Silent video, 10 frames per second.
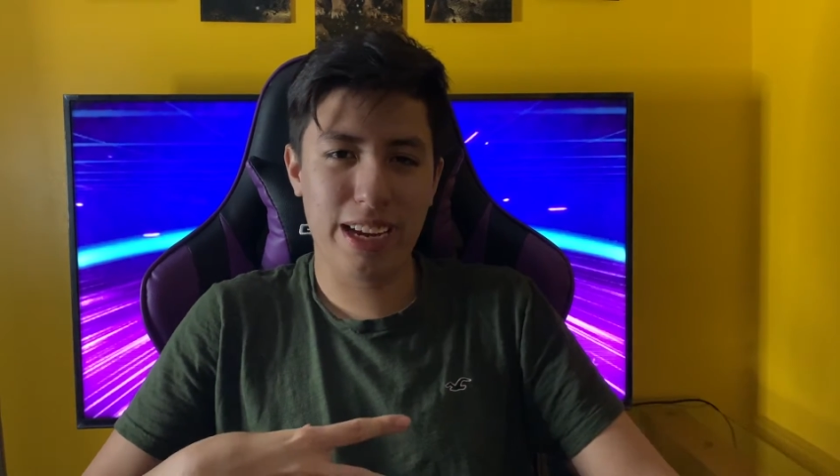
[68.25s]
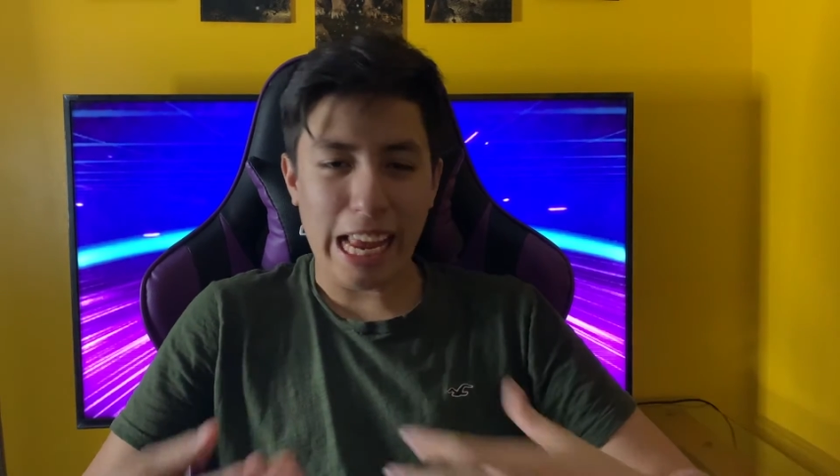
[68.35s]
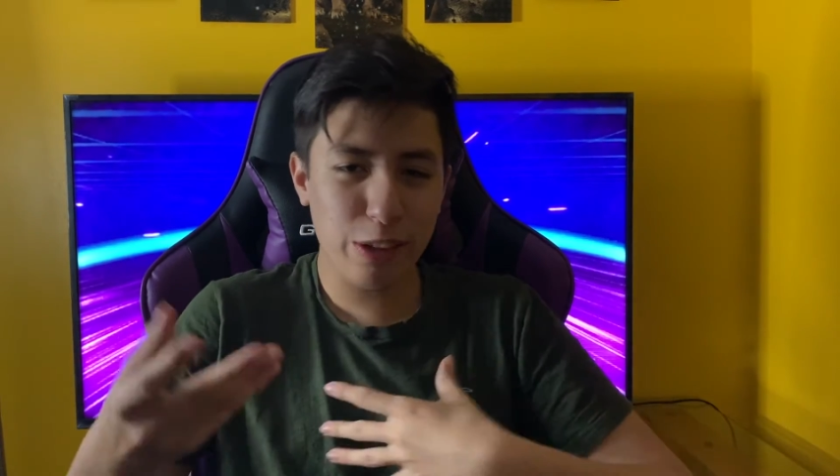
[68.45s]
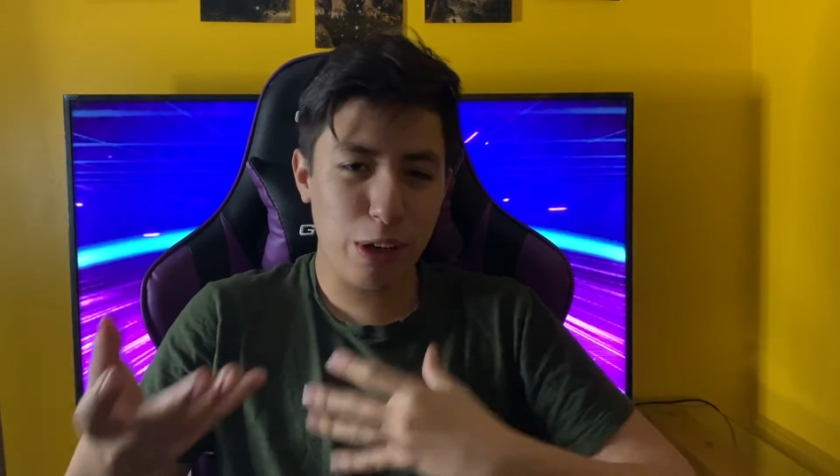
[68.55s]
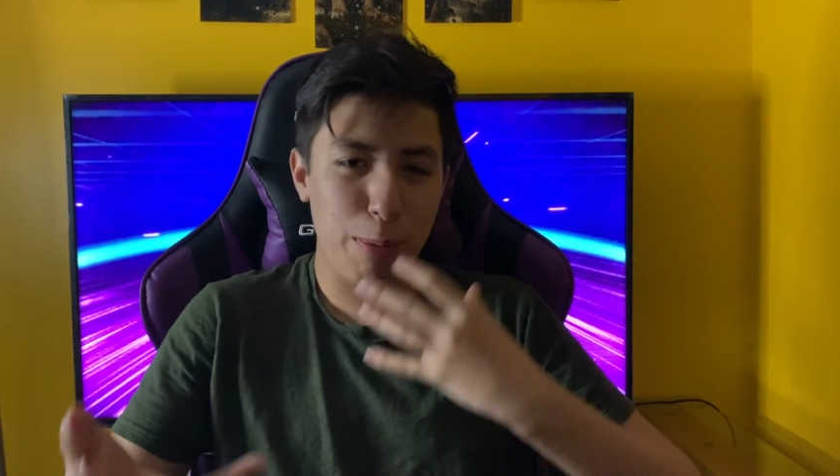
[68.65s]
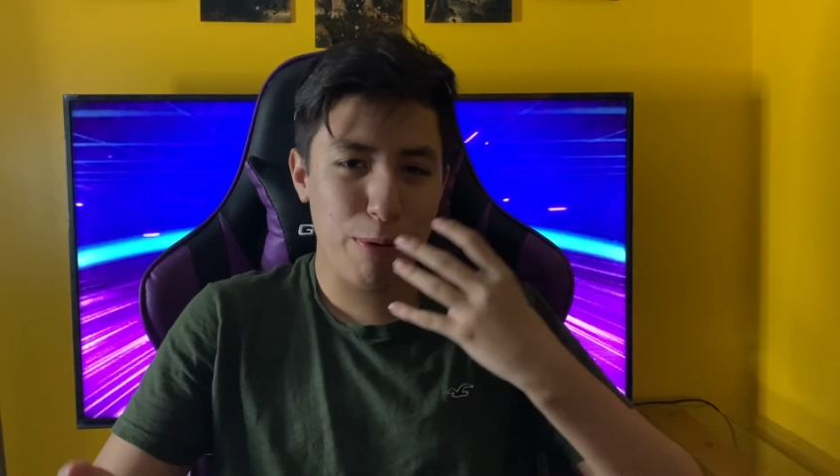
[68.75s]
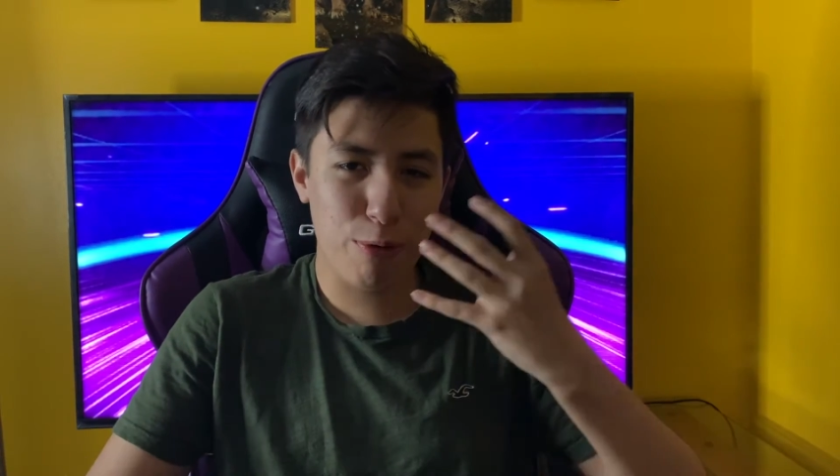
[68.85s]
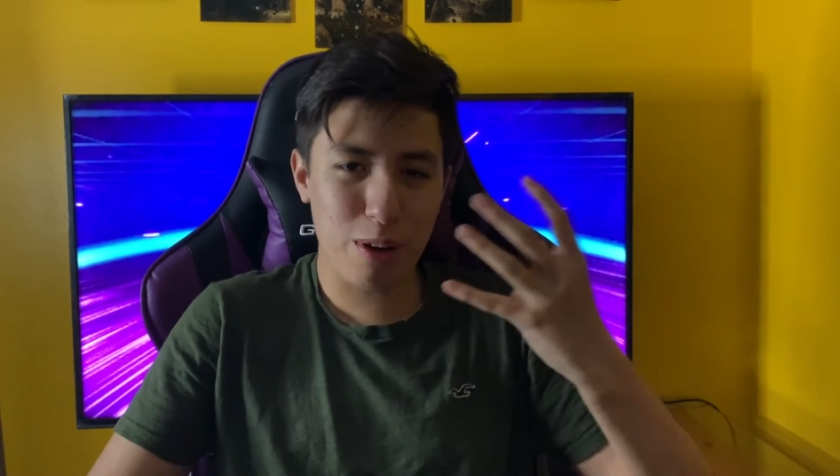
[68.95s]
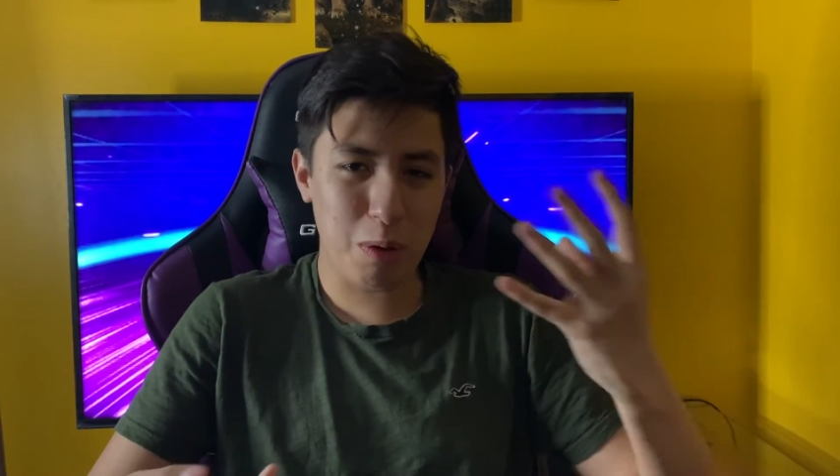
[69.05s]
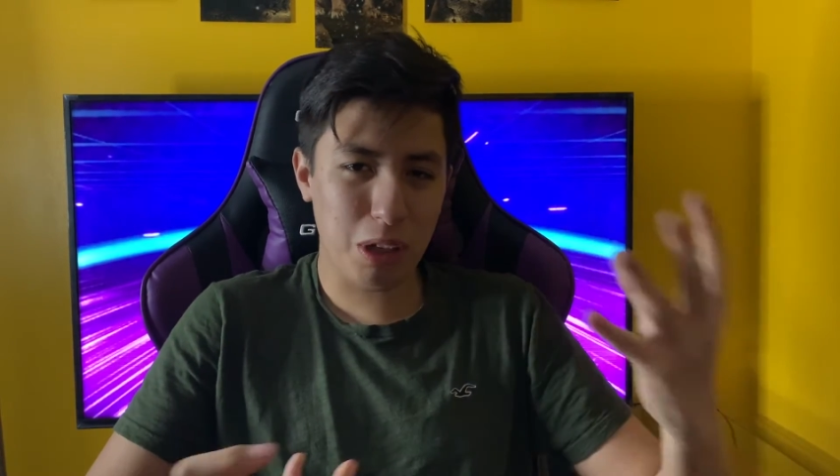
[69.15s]
I just want to be
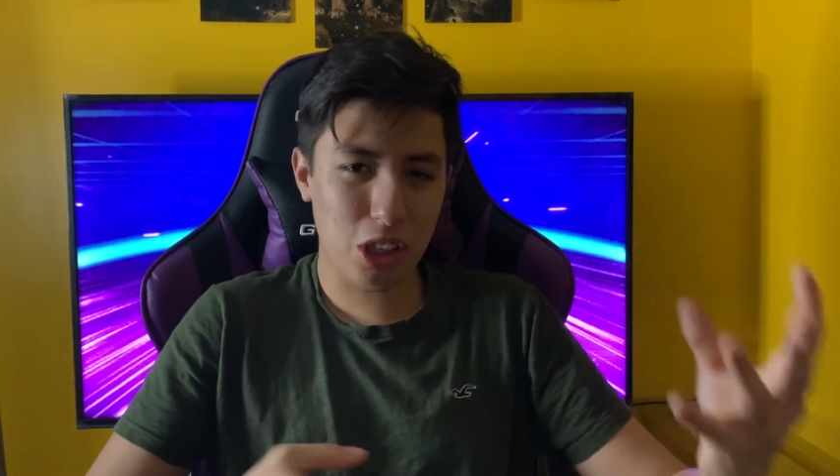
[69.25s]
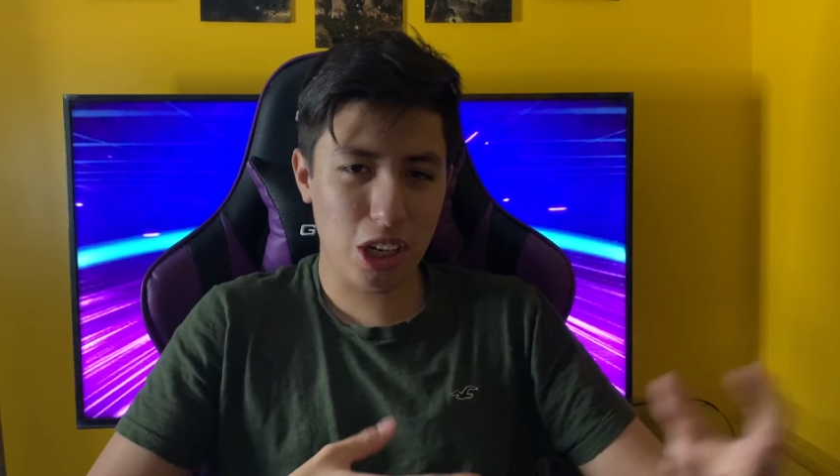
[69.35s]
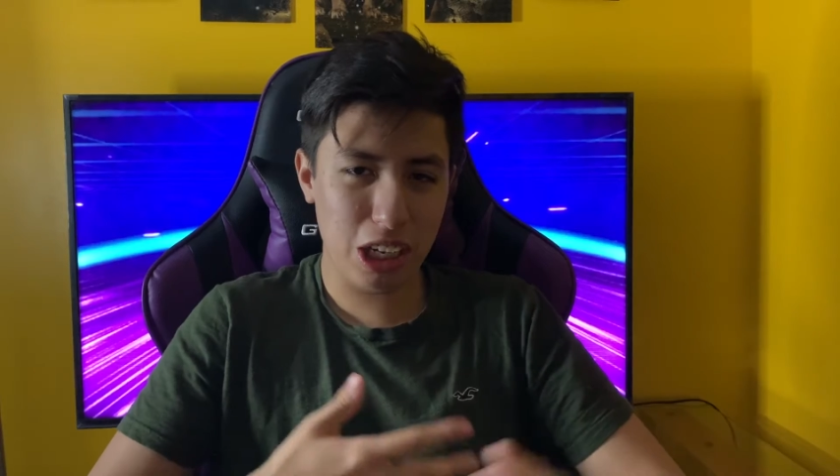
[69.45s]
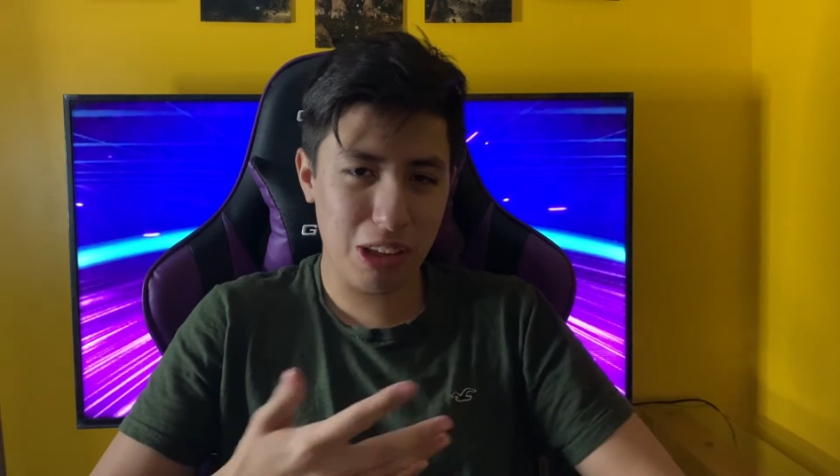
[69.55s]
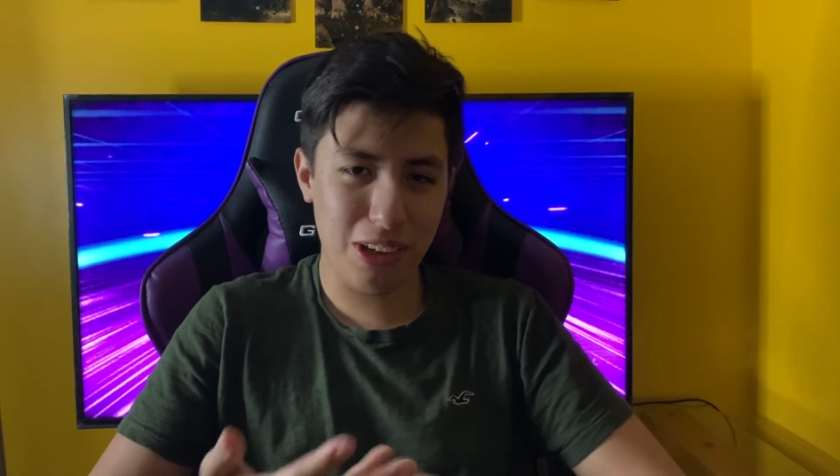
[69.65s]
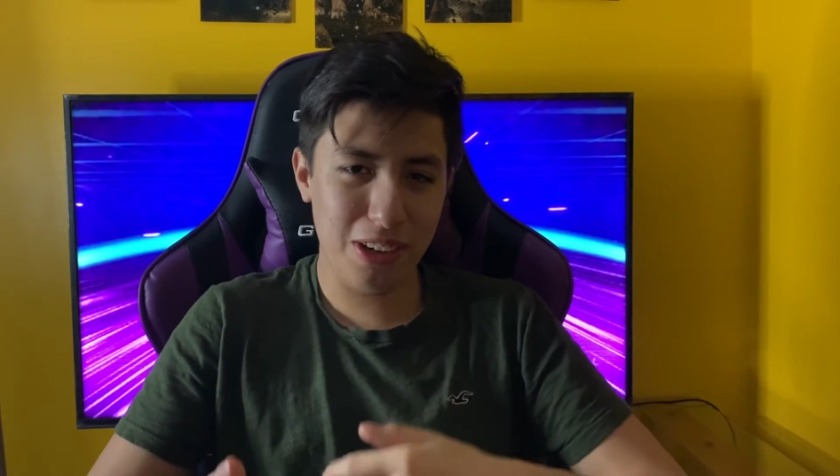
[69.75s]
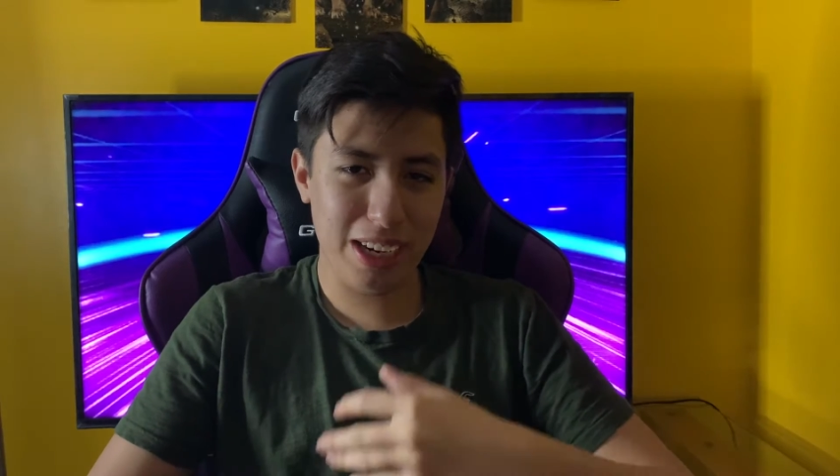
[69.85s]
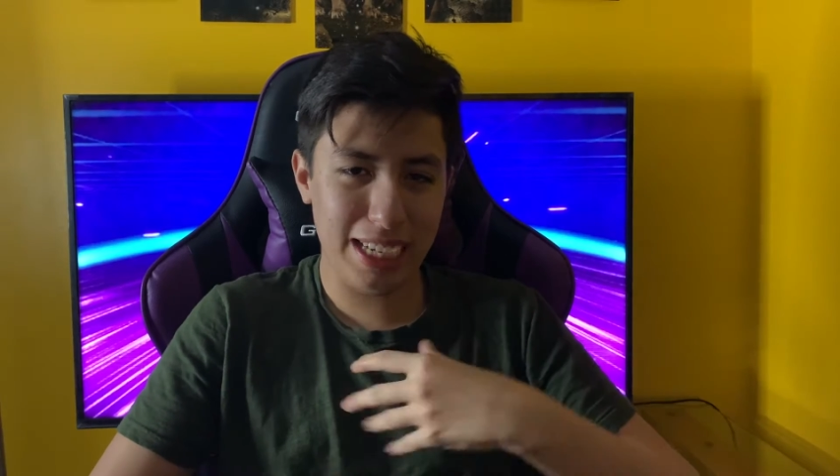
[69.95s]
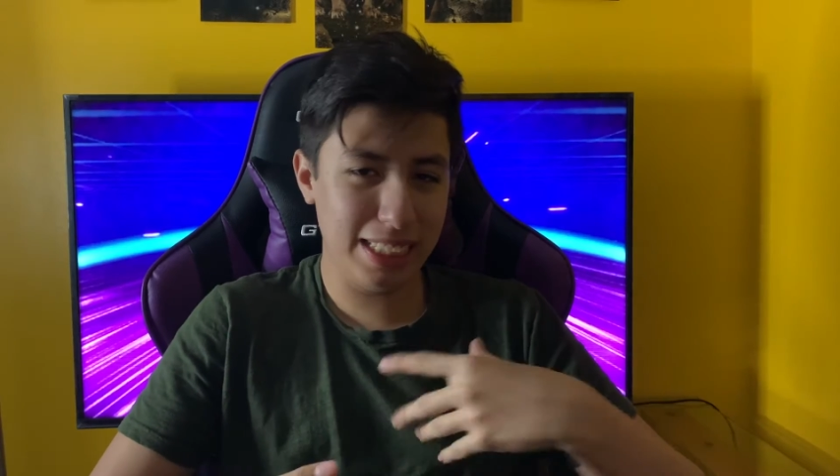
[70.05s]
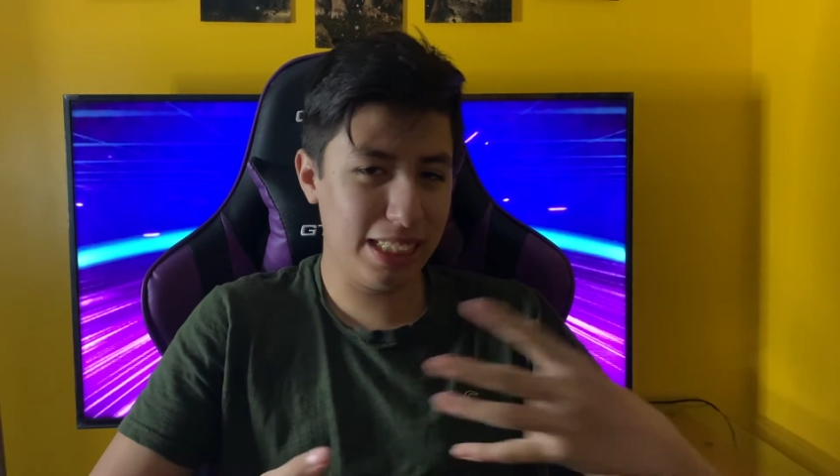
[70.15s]
free while talking to you guys